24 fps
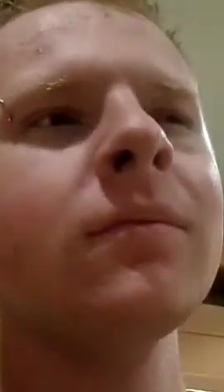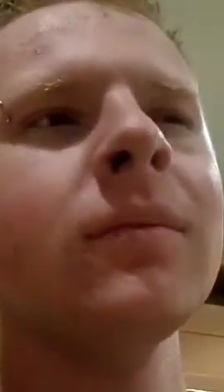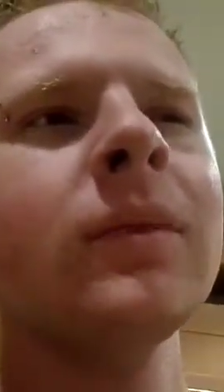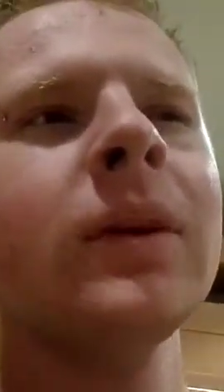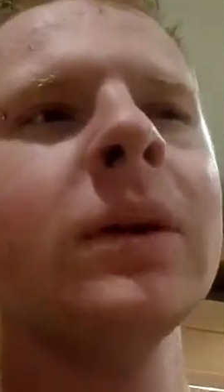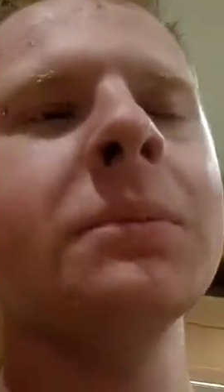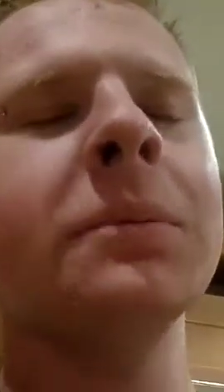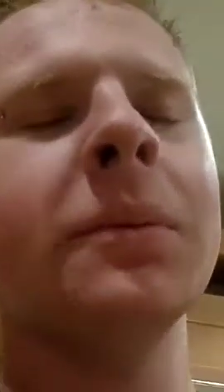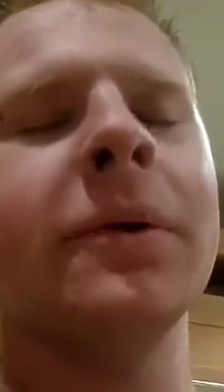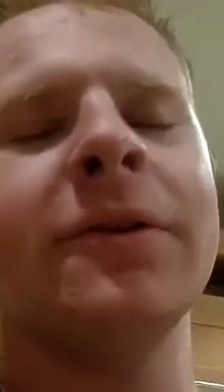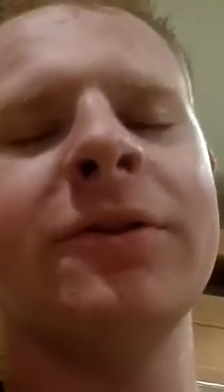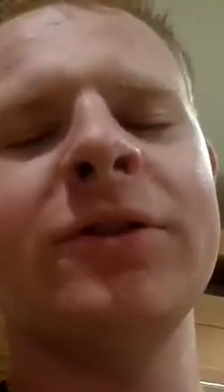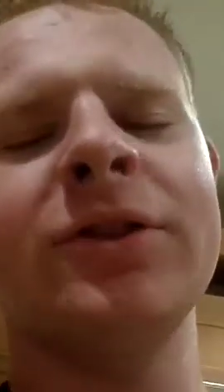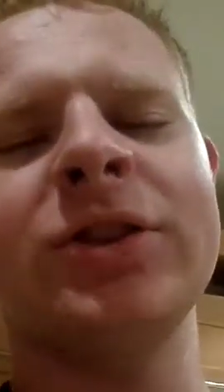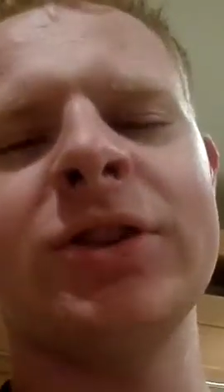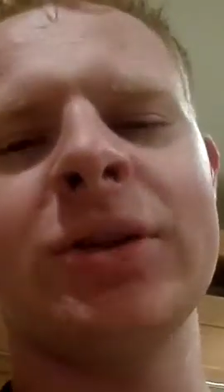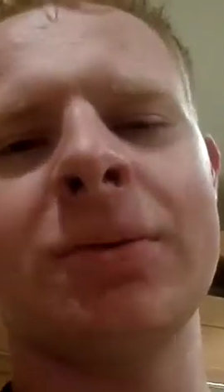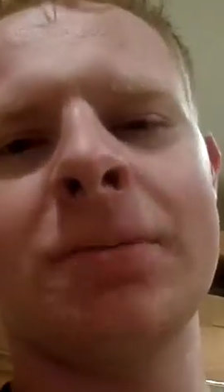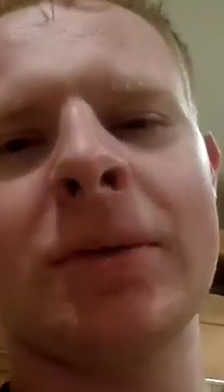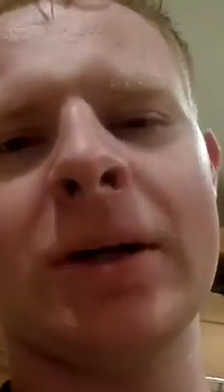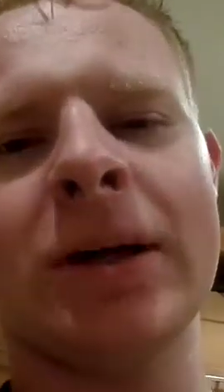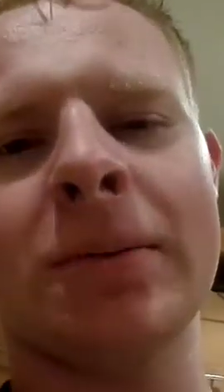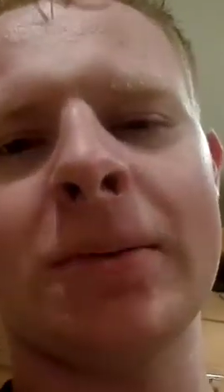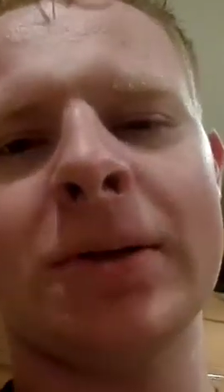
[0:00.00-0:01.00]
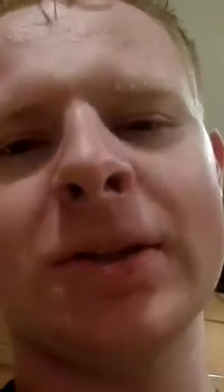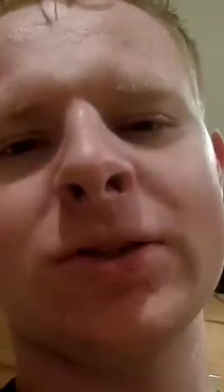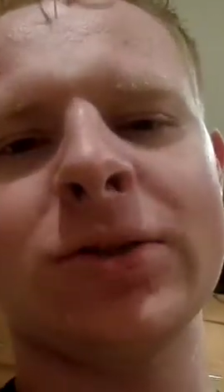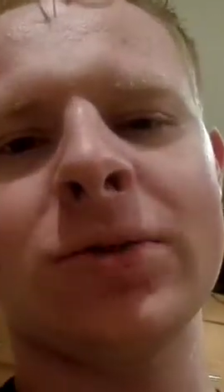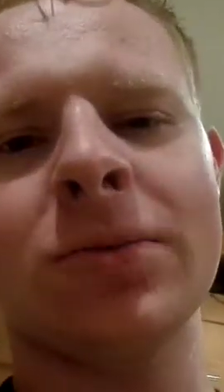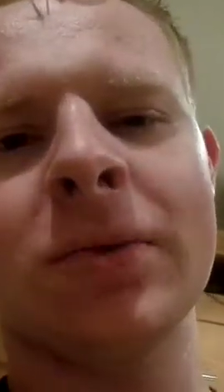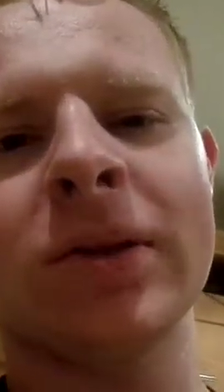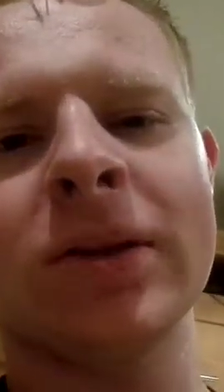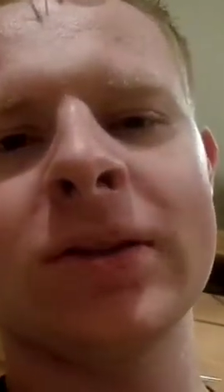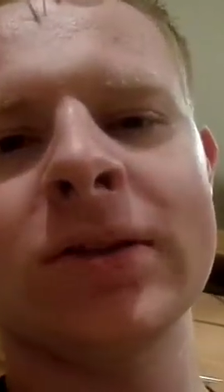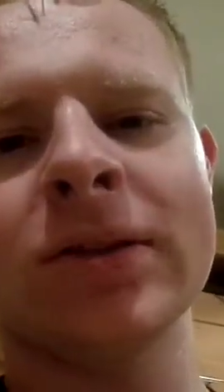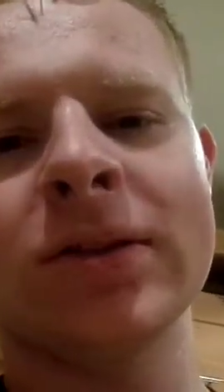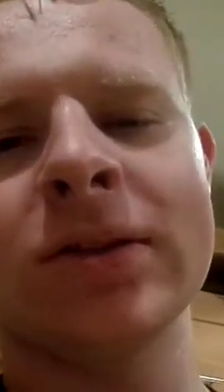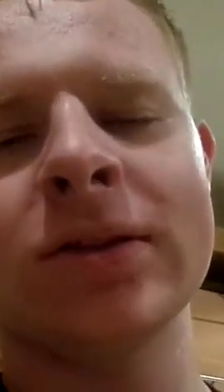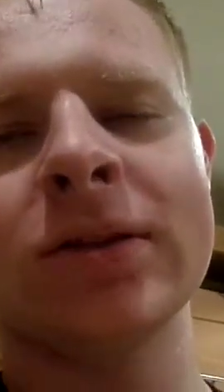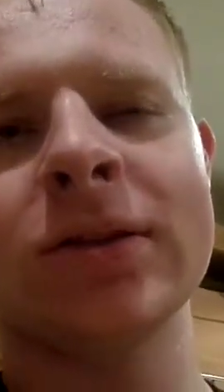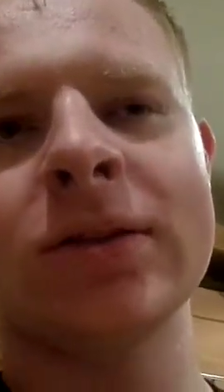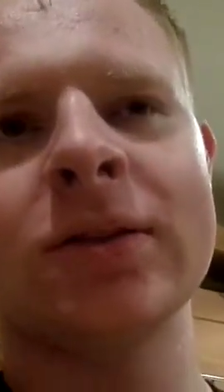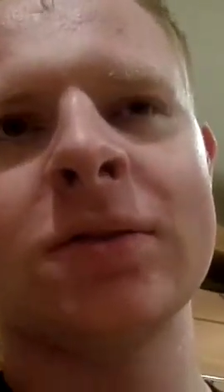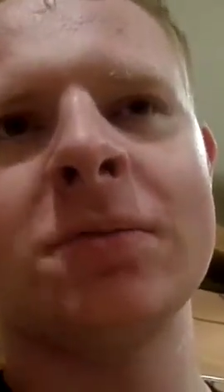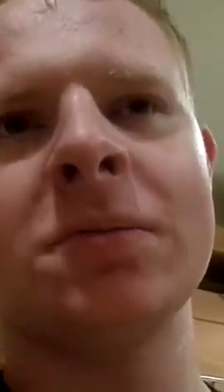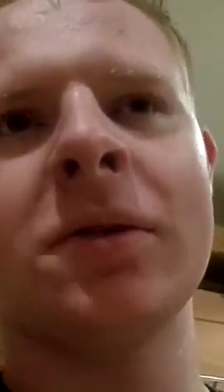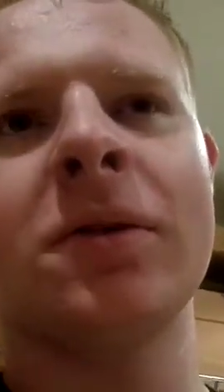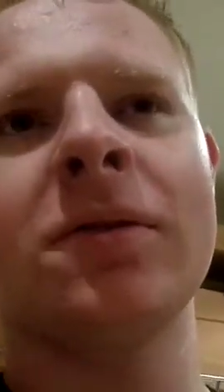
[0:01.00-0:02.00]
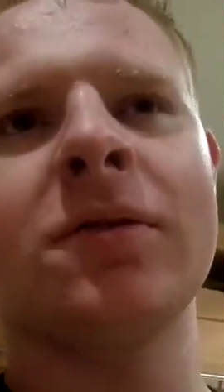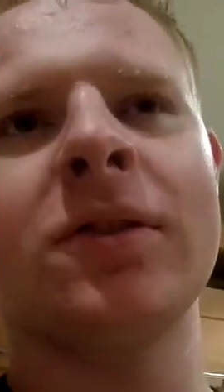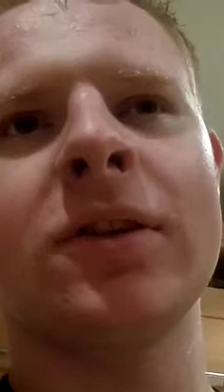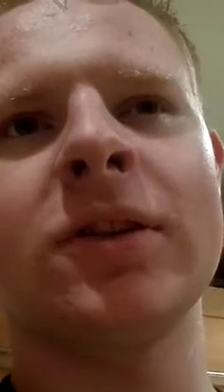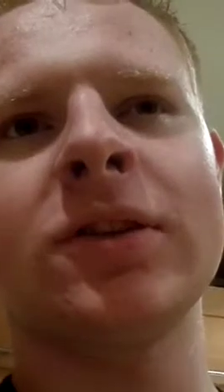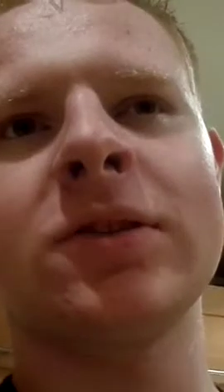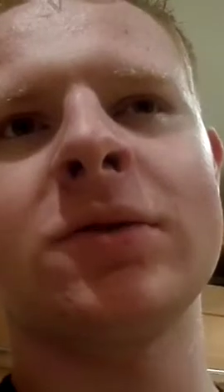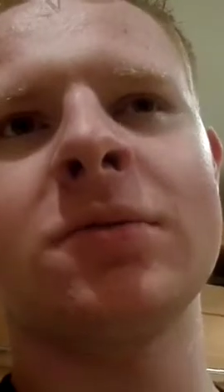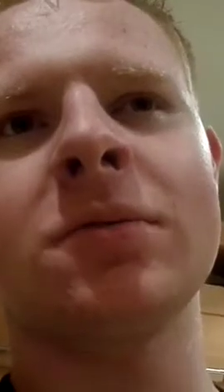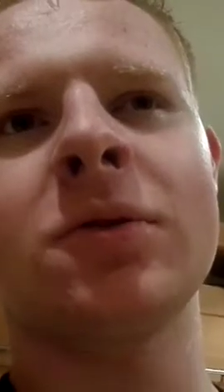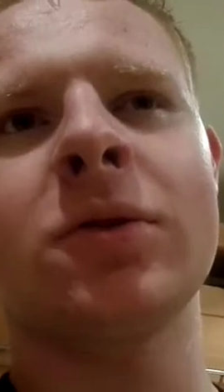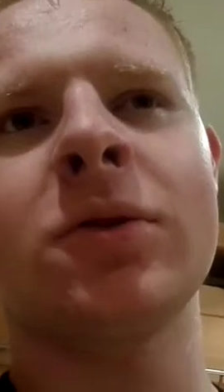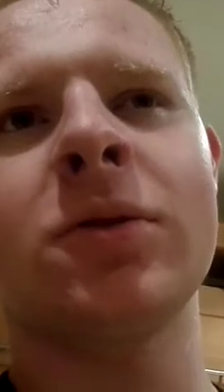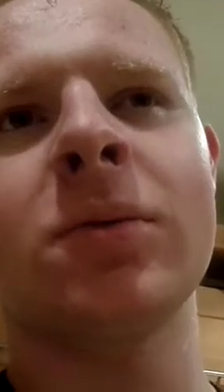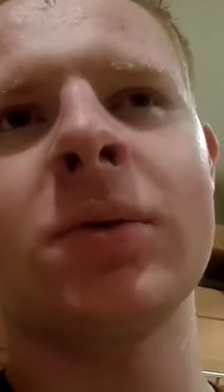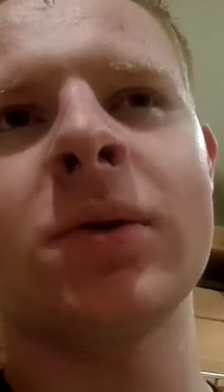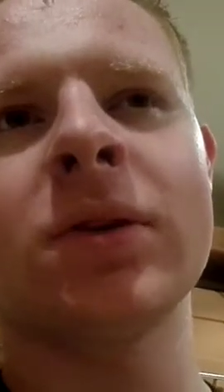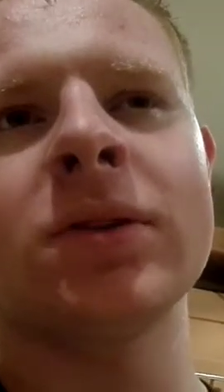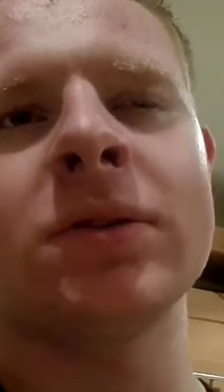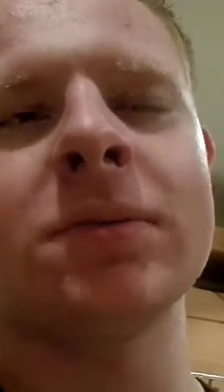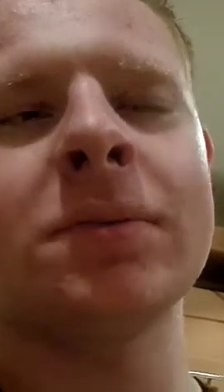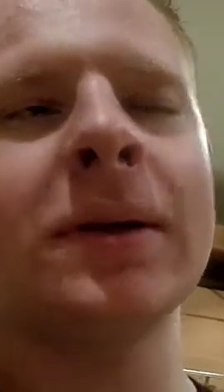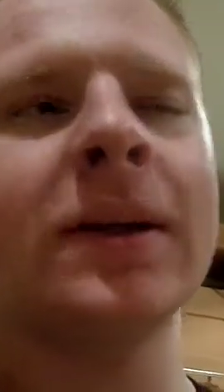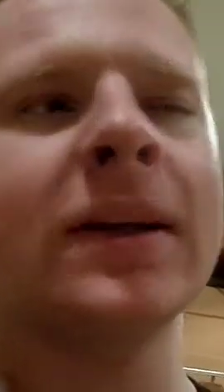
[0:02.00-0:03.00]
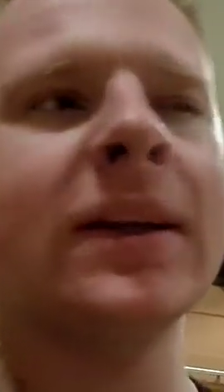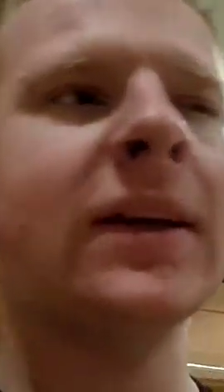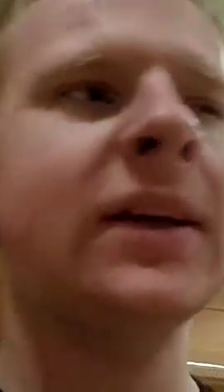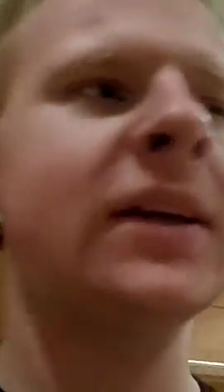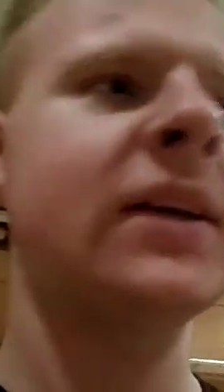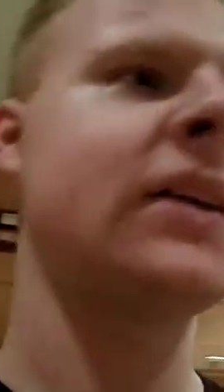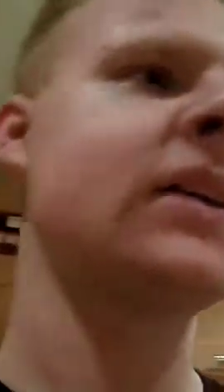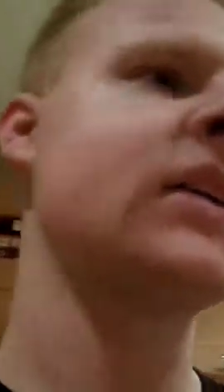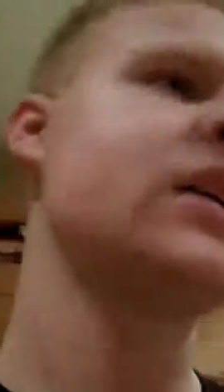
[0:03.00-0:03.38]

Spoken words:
Maybe if you jump back about 2 months, you might find some cool ones back there.